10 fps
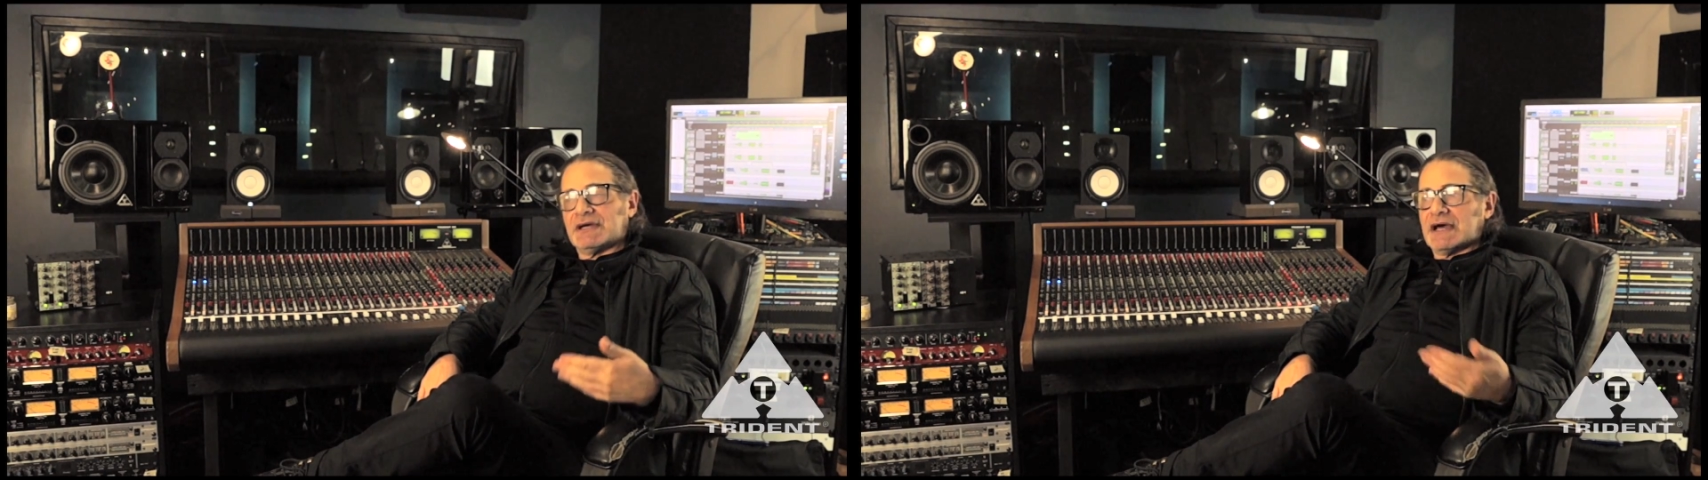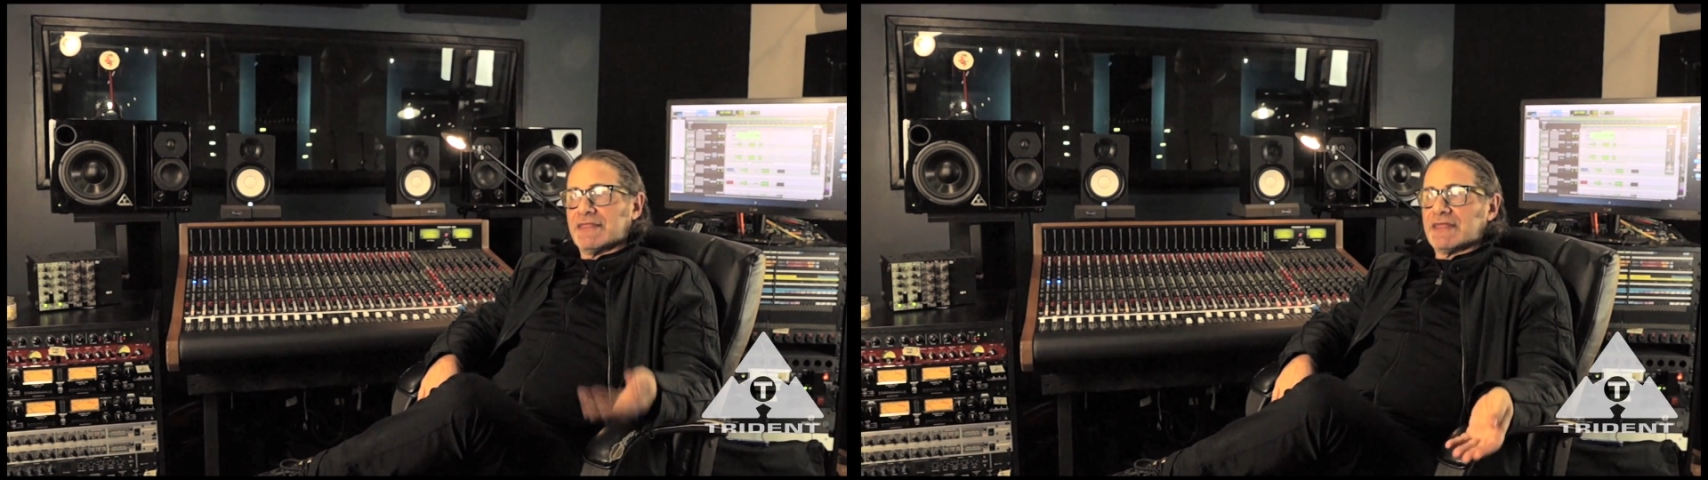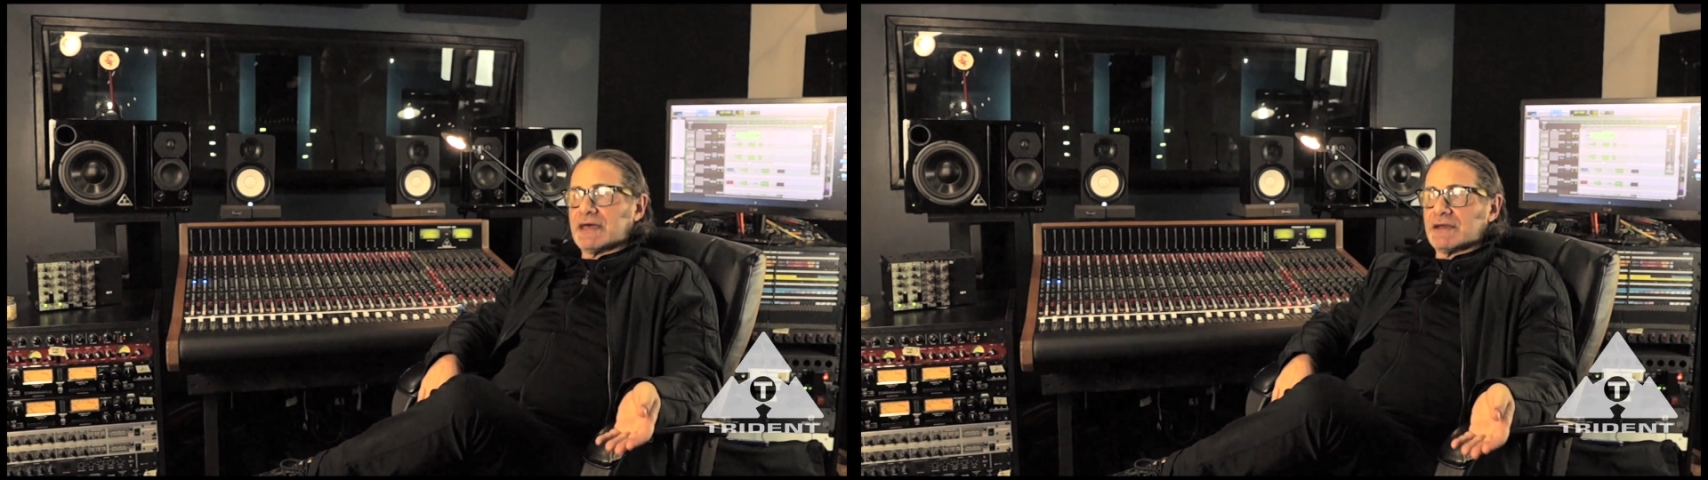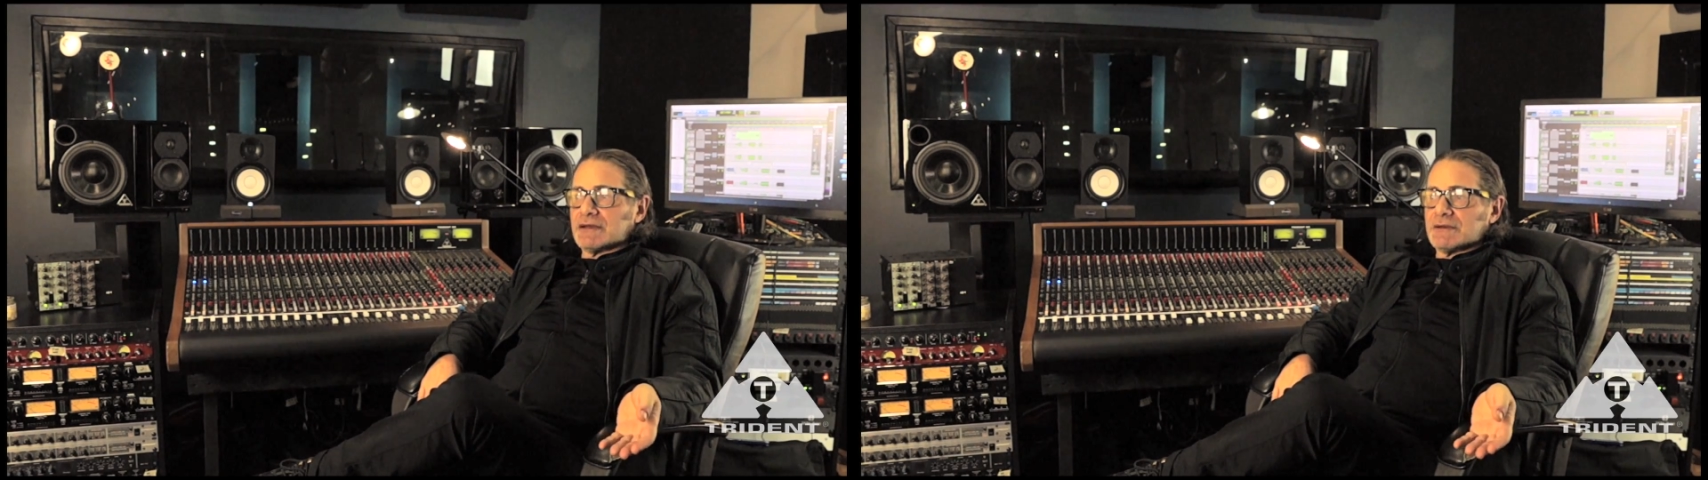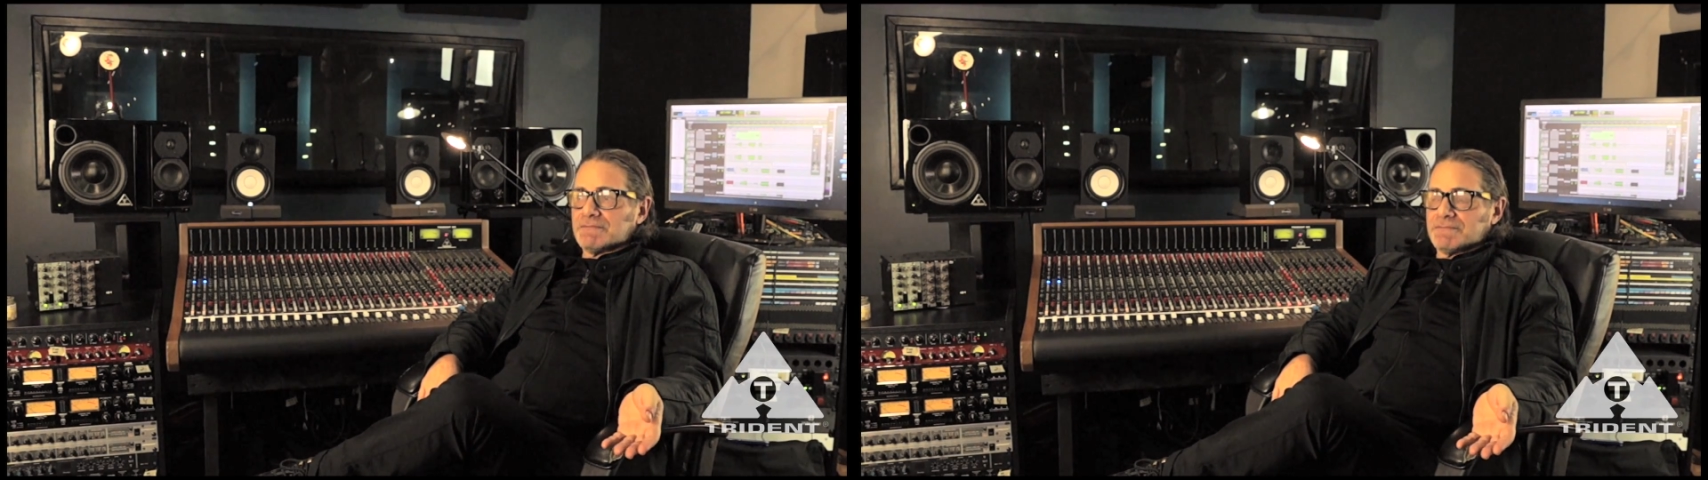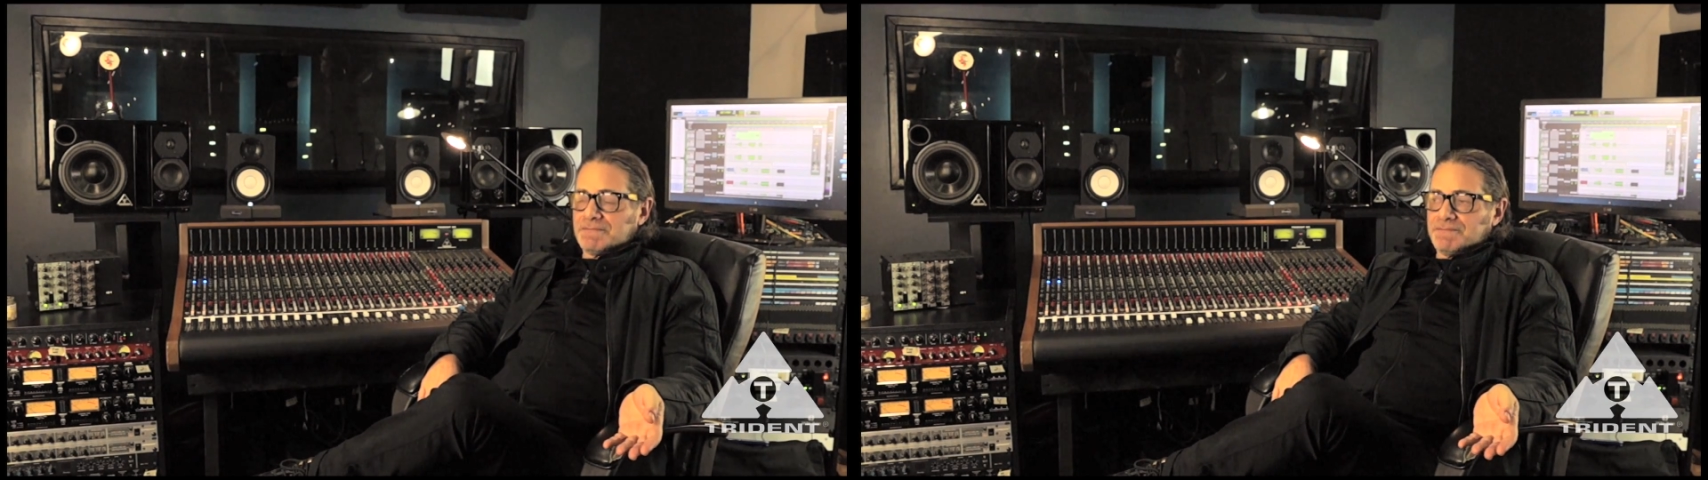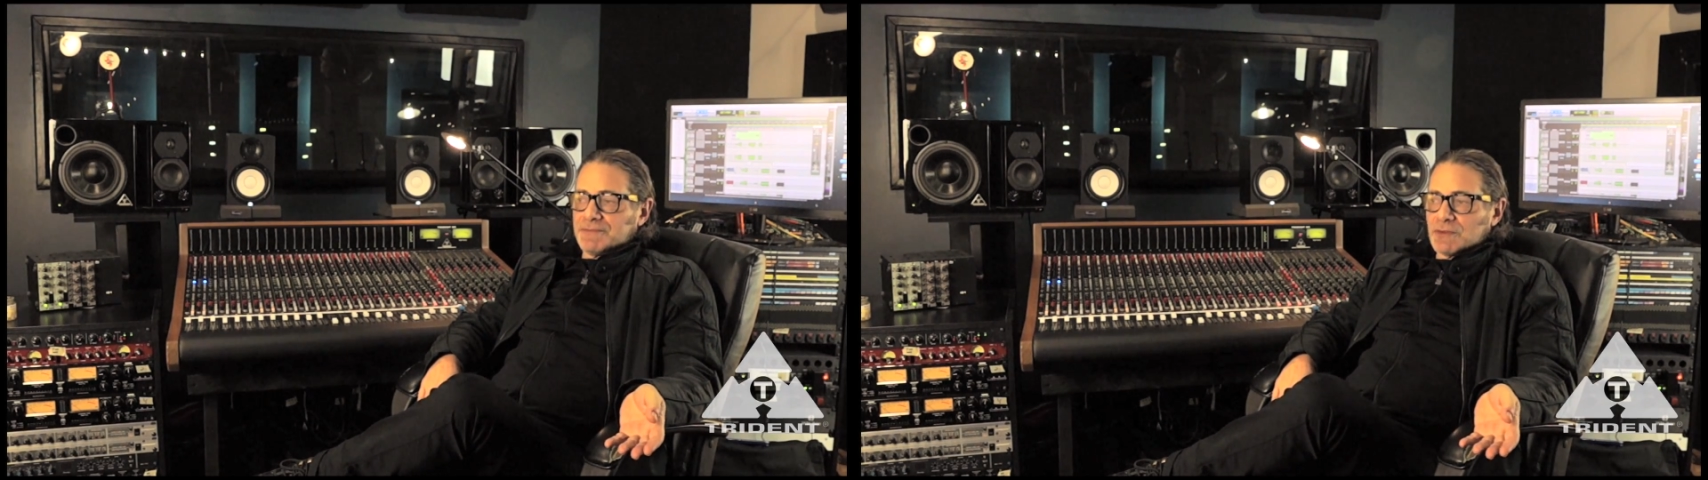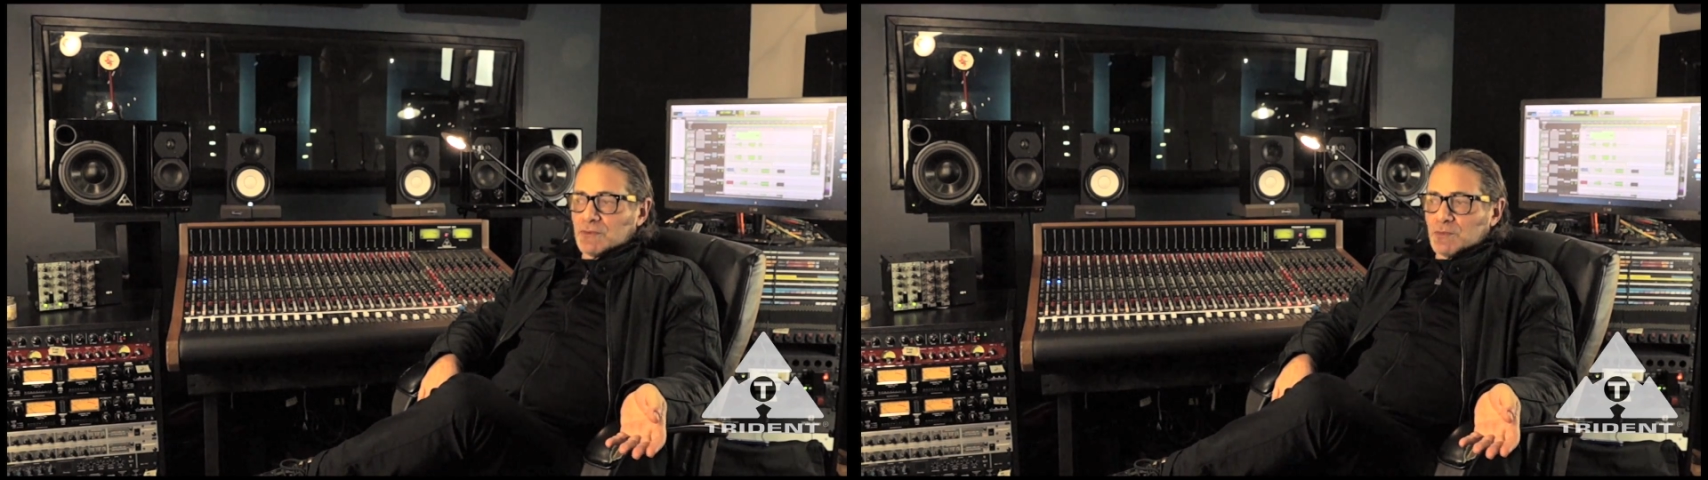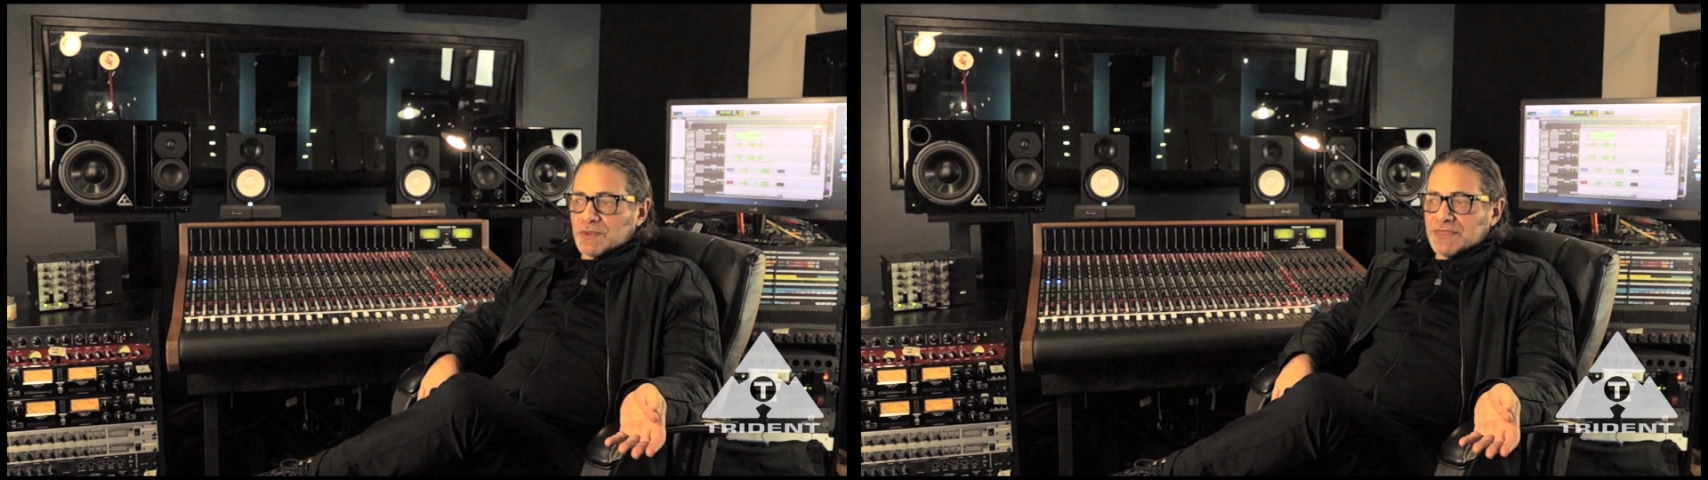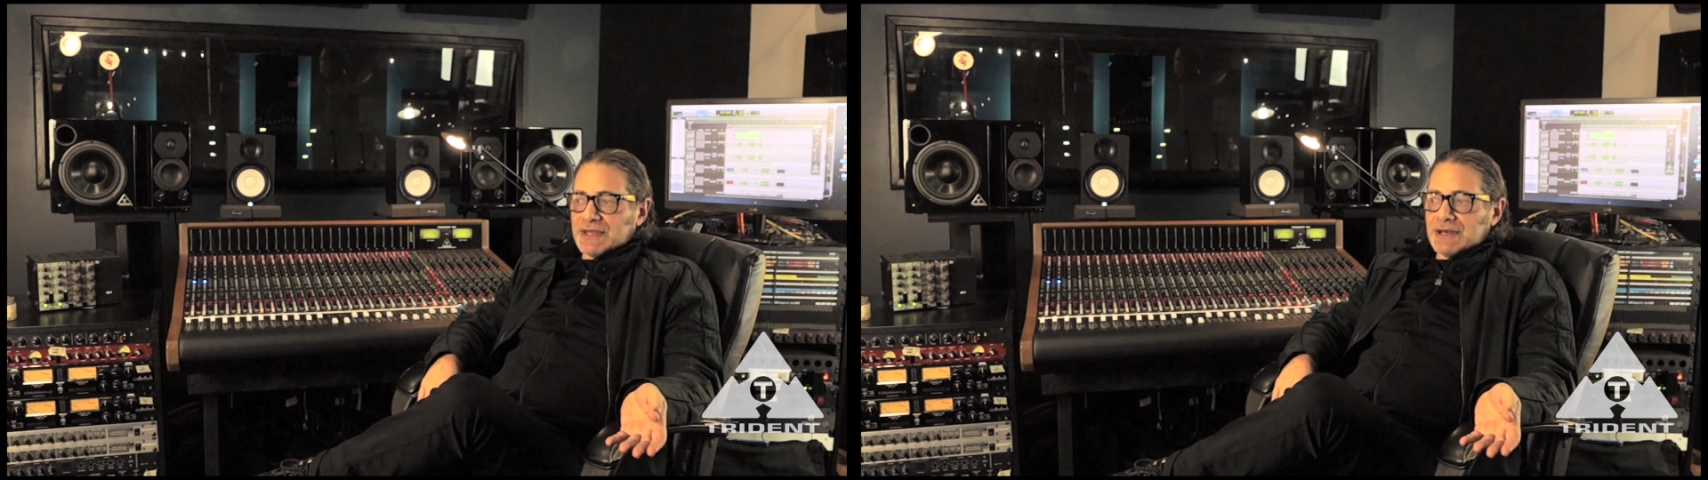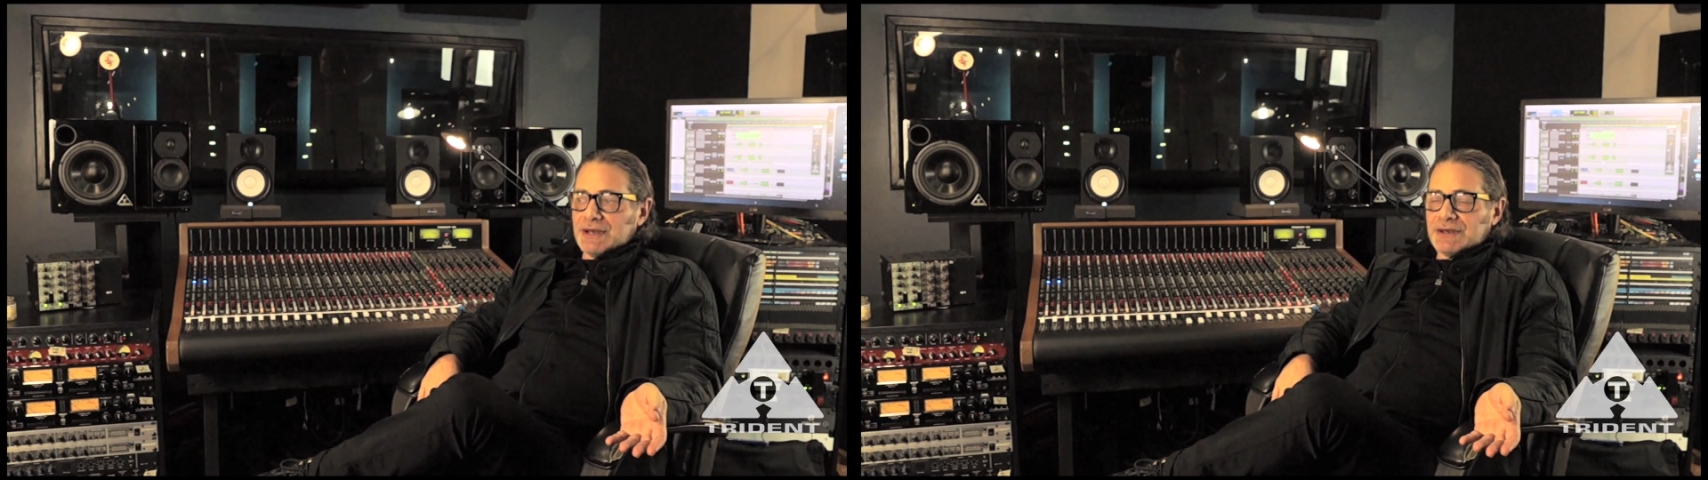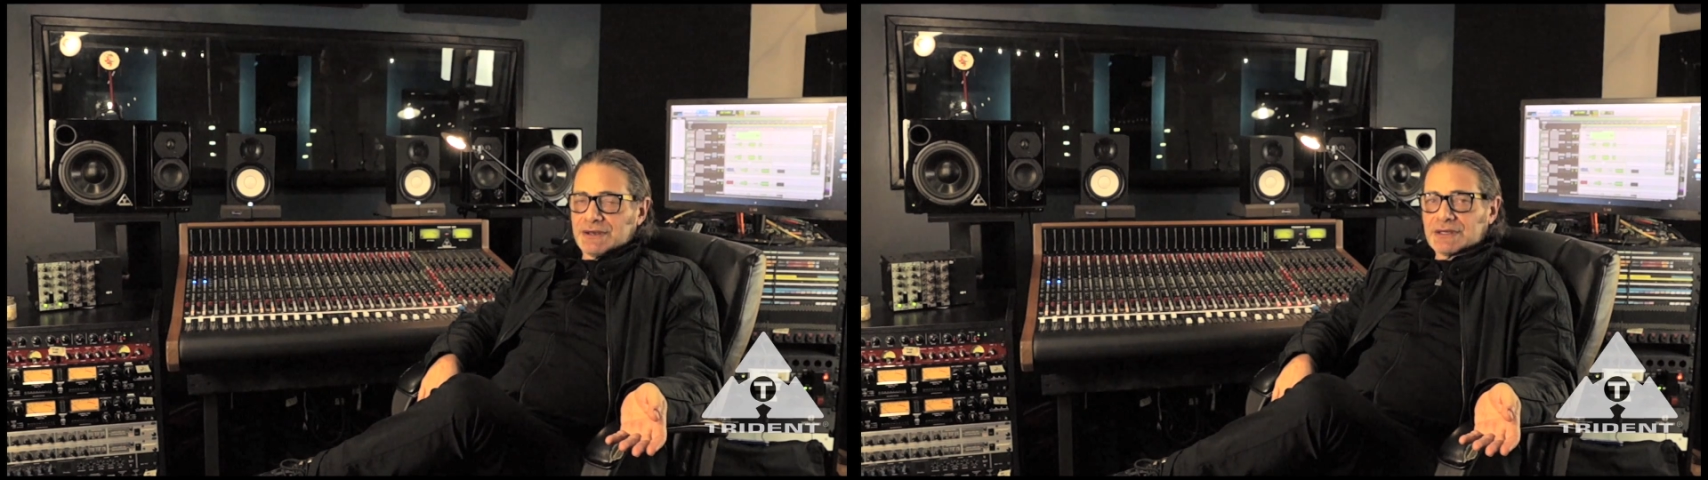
and then within